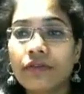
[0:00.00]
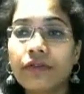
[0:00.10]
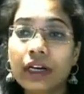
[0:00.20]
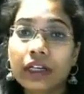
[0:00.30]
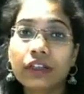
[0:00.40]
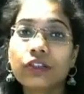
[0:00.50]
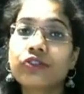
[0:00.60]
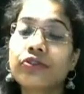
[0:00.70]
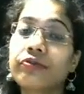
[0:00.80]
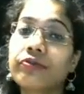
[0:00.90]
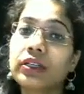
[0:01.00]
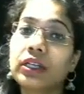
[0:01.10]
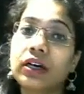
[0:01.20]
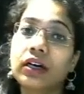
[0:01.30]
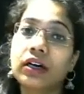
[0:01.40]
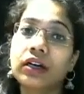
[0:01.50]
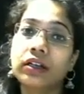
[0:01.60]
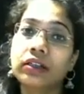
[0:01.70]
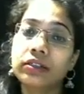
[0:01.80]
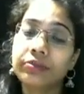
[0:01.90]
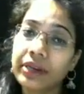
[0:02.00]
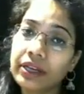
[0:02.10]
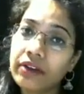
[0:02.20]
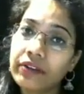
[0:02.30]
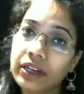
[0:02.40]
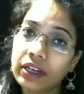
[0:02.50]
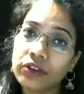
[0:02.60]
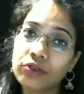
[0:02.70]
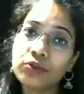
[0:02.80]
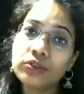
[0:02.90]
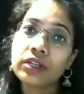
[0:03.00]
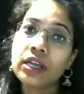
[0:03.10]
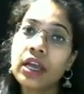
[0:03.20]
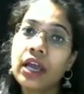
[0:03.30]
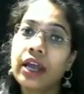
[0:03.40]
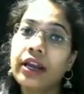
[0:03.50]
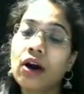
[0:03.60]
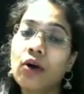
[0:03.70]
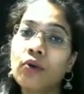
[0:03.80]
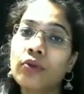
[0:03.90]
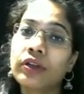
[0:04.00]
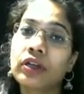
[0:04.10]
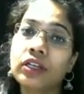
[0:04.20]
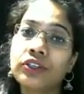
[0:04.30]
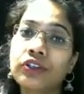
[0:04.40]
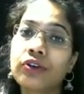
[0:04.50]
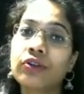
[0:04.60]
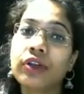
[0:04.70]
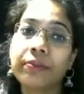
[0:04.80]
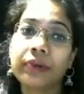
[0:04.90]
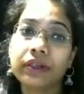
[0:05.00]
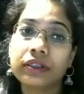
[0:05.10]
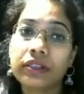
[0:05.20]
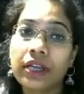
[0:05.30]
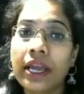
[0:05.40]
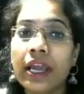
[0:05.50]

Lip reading: what should be the media we can use, and how the culture growth appears.